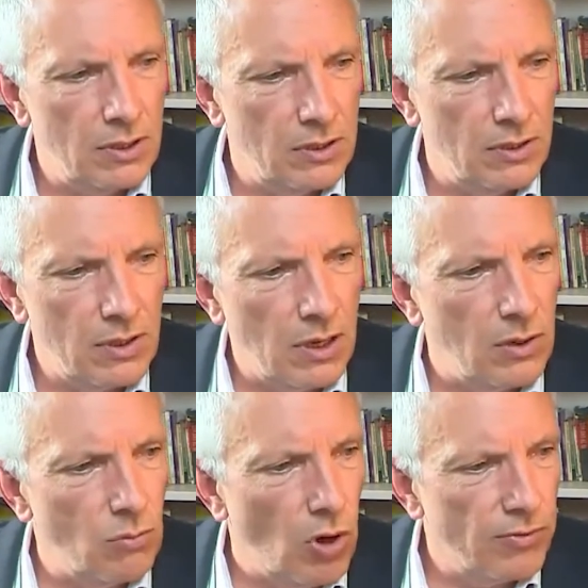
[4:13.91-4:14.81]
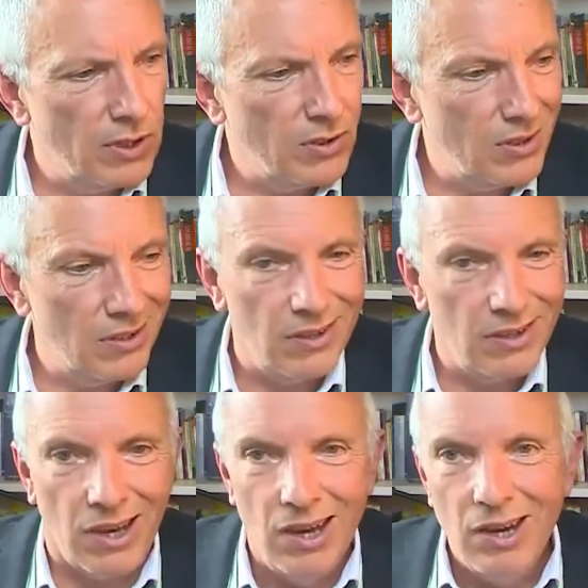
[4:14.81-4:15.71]
This is the home office,
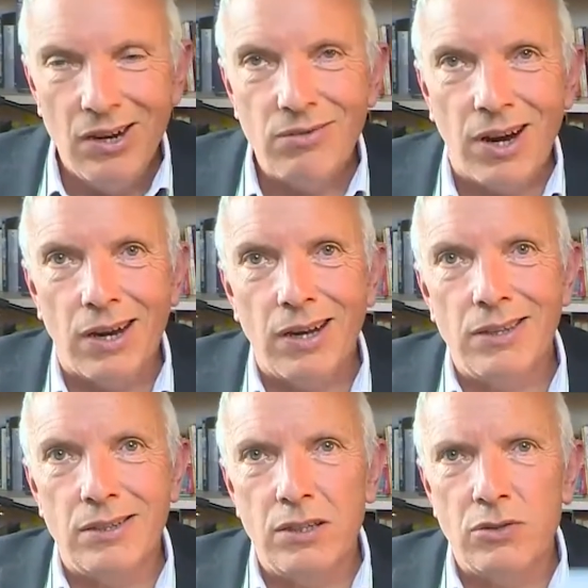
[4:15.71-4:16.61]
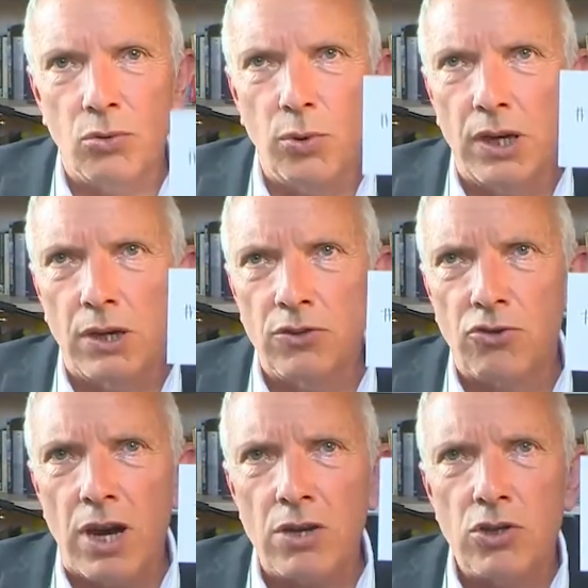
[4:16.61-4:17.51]
and frankly, this is all we could
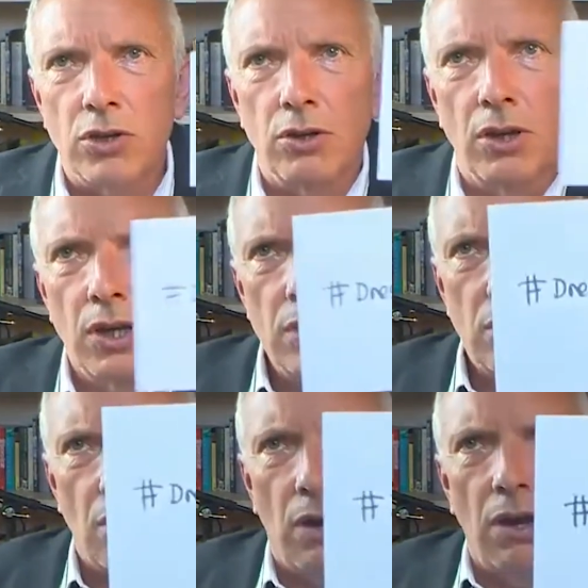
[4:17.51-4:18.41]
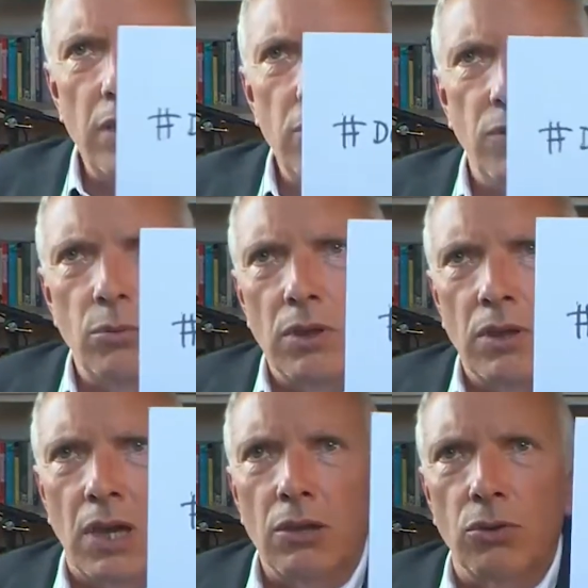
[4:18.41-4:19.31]
stretch to. So I'll leave you with
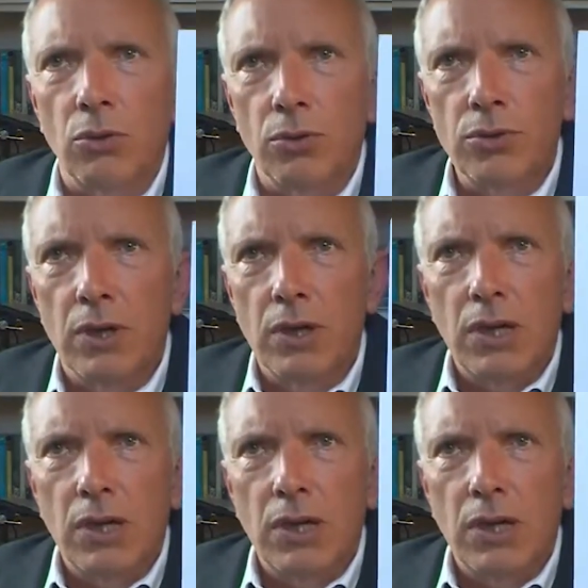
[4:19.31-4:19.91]
that thought.